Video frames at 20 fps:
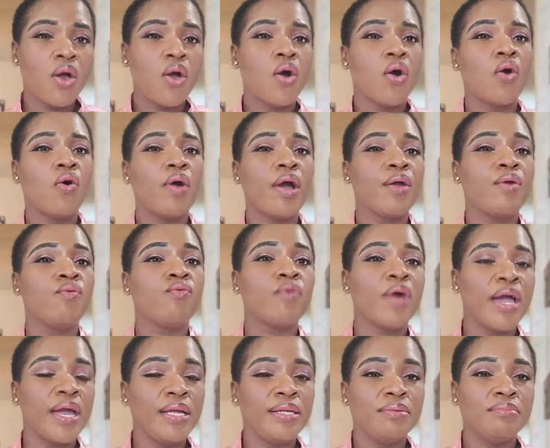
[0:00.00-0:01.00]
Or I
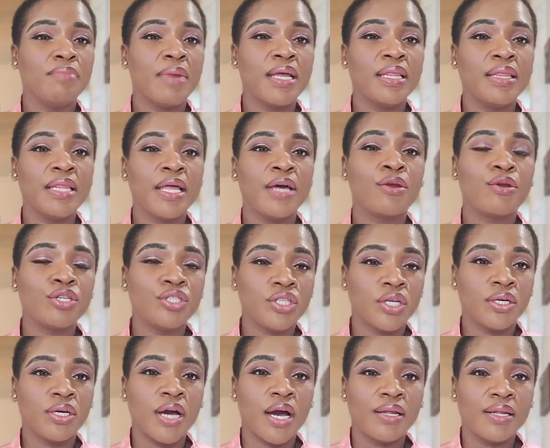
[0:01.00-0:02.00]
write my letters to
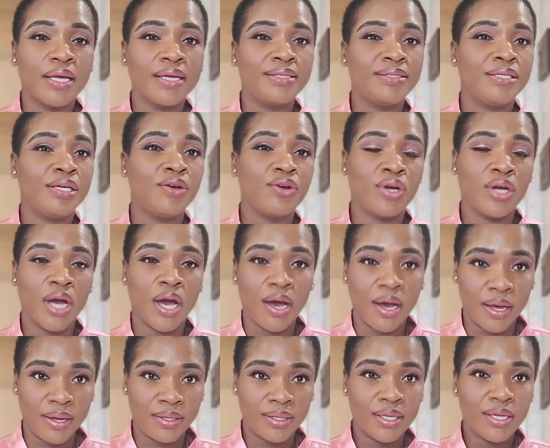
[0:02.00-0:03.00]
God, like dear
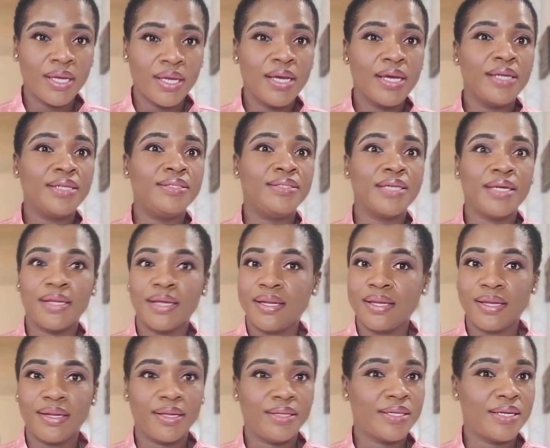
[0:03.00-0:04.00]
God, da da
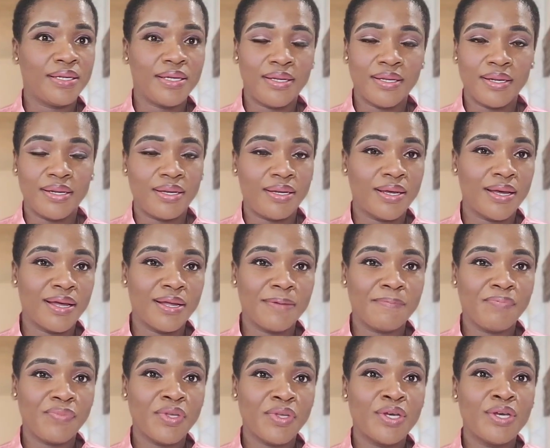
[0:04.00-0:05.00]
da da da da da da.
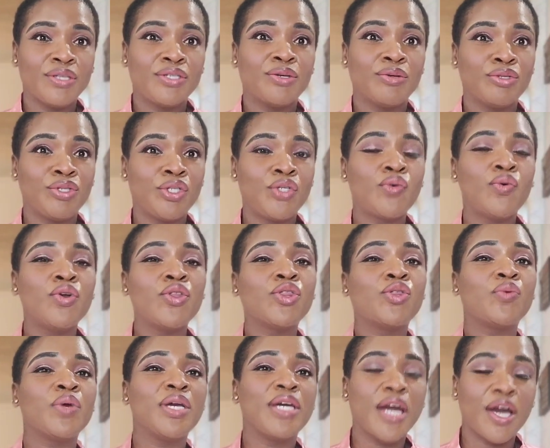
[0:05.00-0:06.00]
So two and
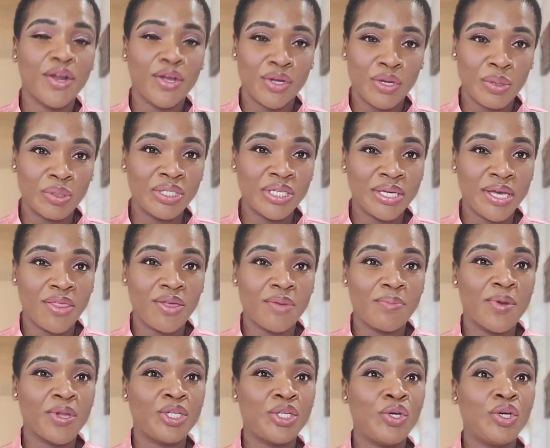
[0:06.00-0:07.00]
three kind of go together,
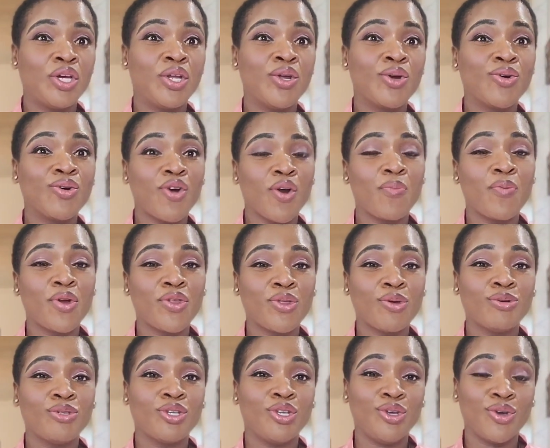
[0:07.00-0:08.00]
but you can incorporate
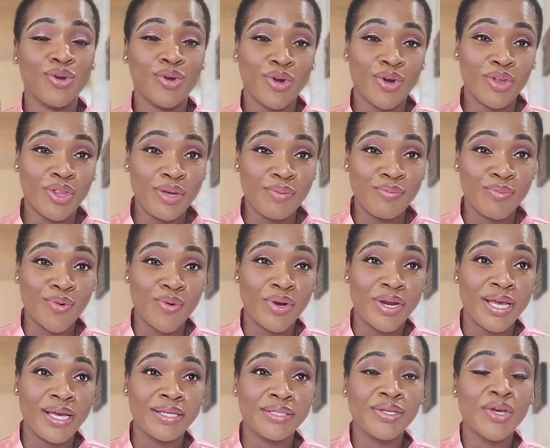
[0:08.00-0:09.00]
those in your early
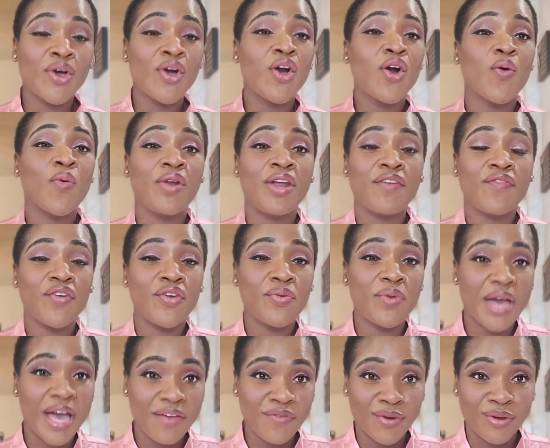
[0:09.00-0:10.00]
mornings, whenever you
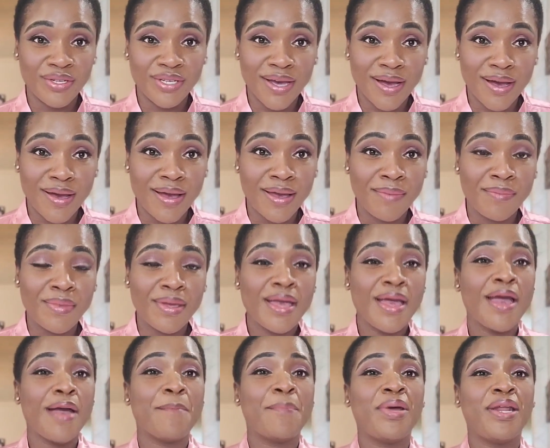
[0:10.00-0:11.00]
have your time.
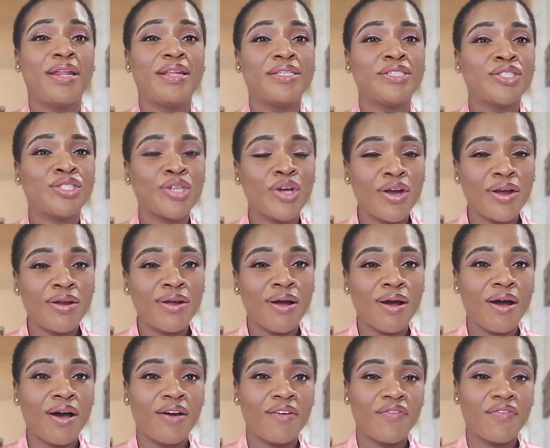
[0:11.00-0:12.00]
But start
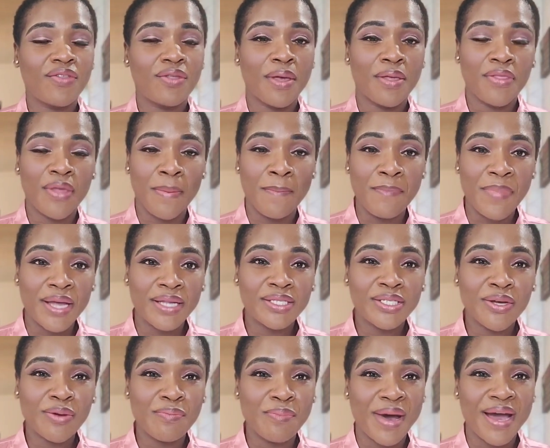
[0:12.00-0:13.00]
off the
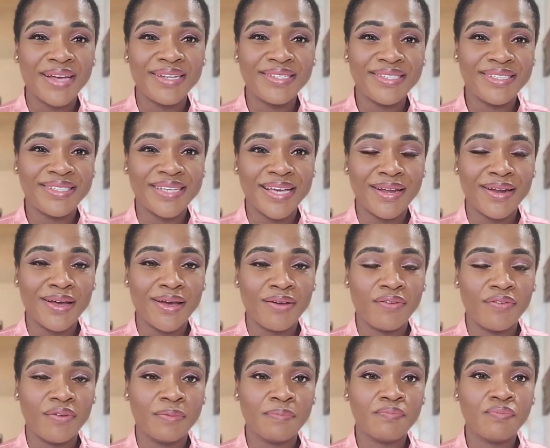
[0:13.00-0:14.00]
mental mindset
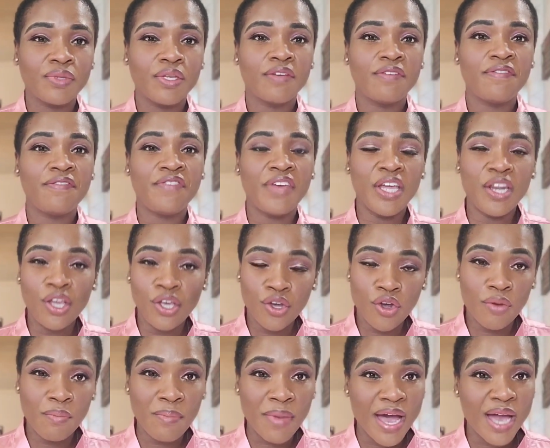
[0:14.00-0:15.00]
of feeding
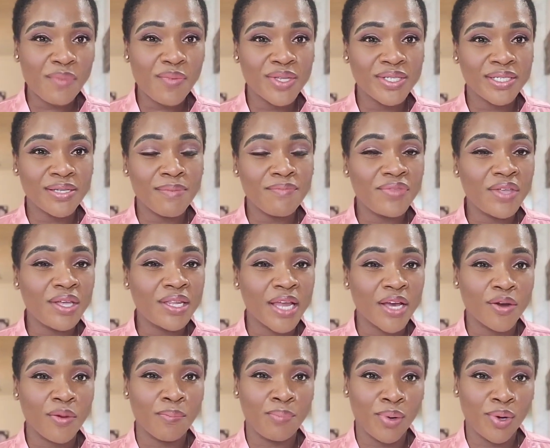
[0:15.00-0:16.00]
your mind with something
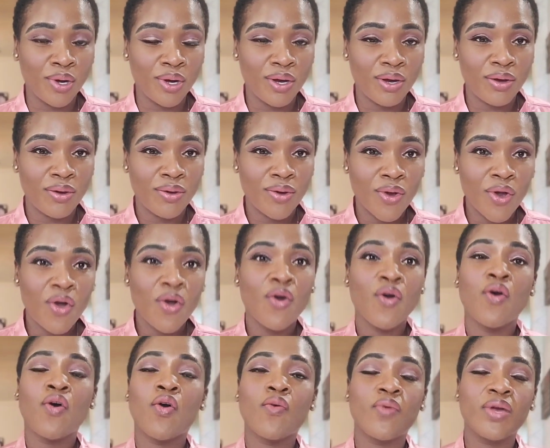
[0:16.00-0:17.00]
like a book,
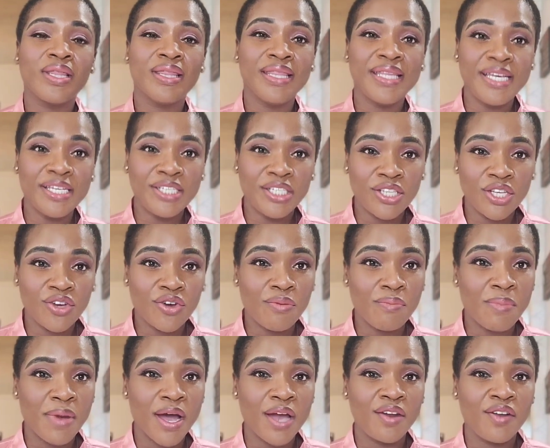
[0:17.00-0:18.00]
or releasing your
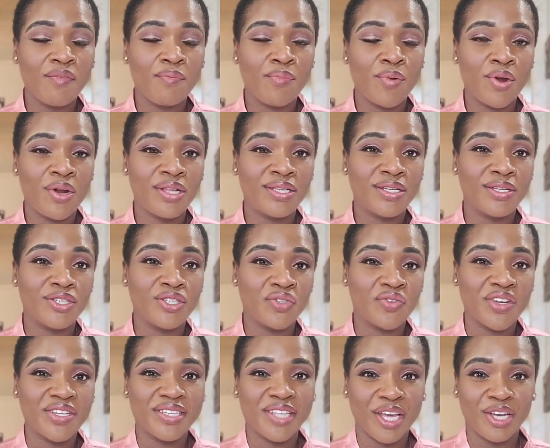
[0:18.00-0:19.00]
mind of burdens and
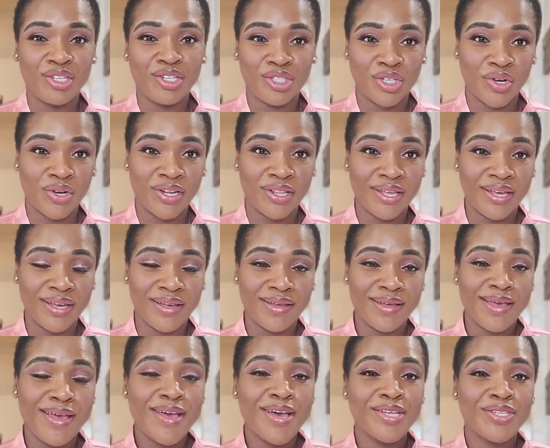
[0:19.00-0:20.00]
stress like journaling.
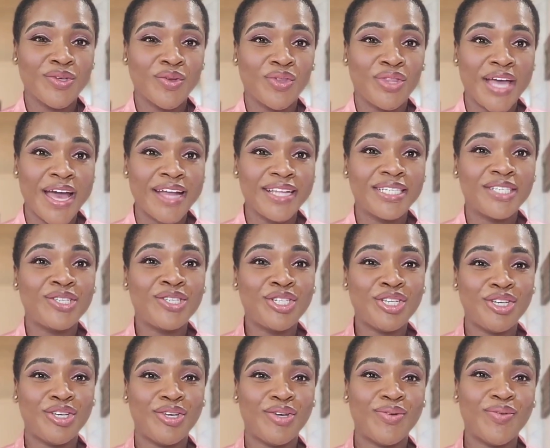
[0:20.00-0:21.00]
So that's
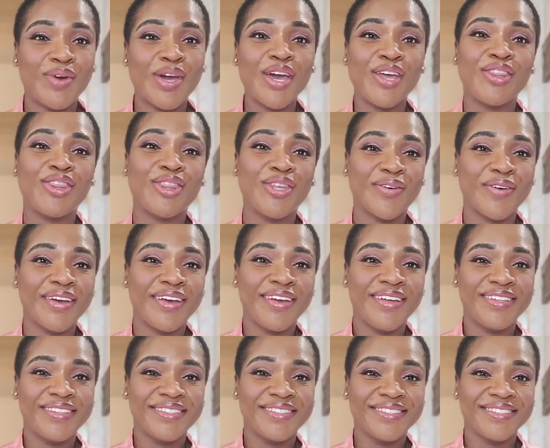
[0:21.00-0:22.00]
two and three.
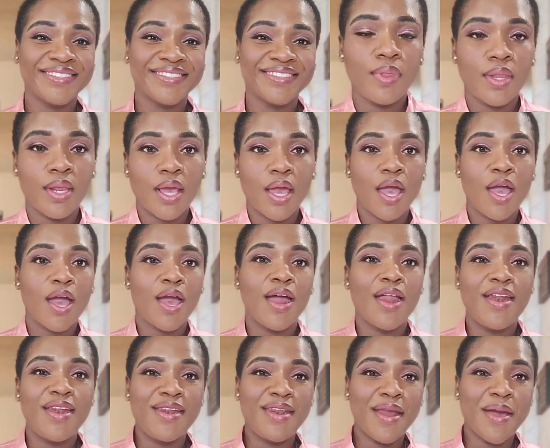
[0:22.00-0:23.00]

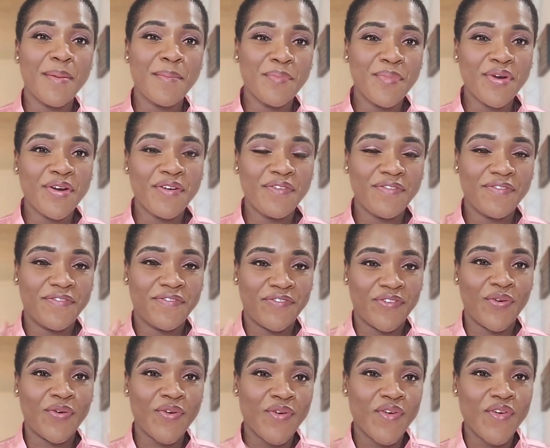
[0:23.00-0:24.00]
Number
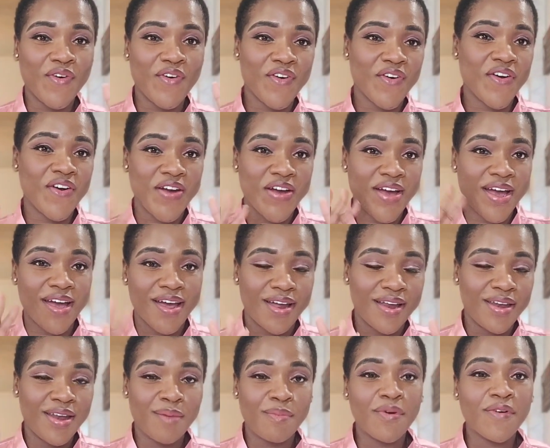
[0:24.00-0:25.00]
four,
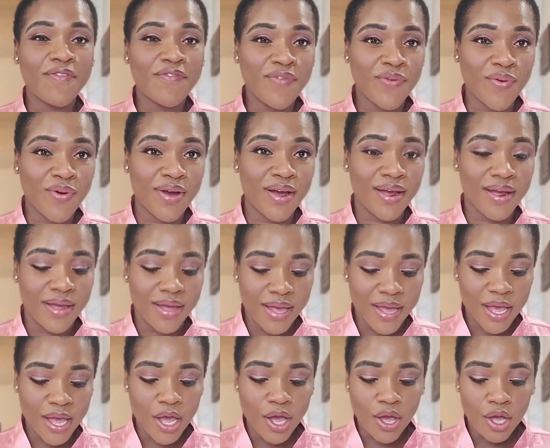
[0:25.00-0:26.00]
number four,
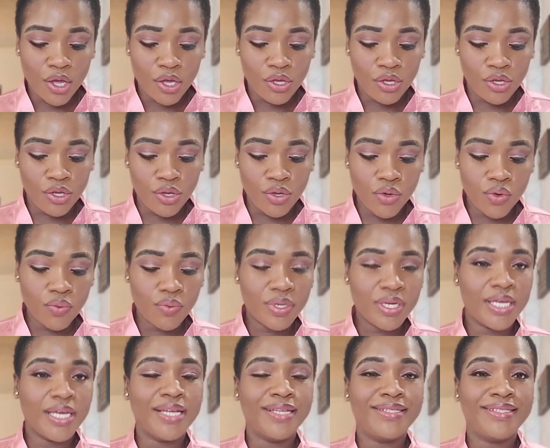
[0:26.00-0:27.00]
you
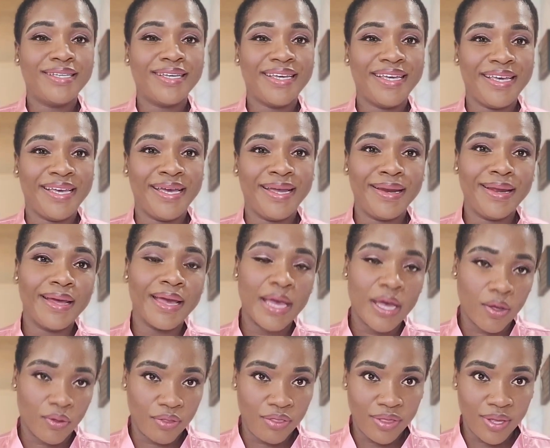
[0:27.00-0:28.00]
need to eat
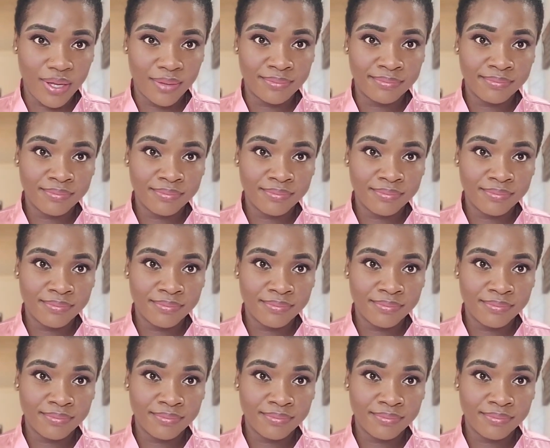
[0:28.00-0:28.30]
healthy.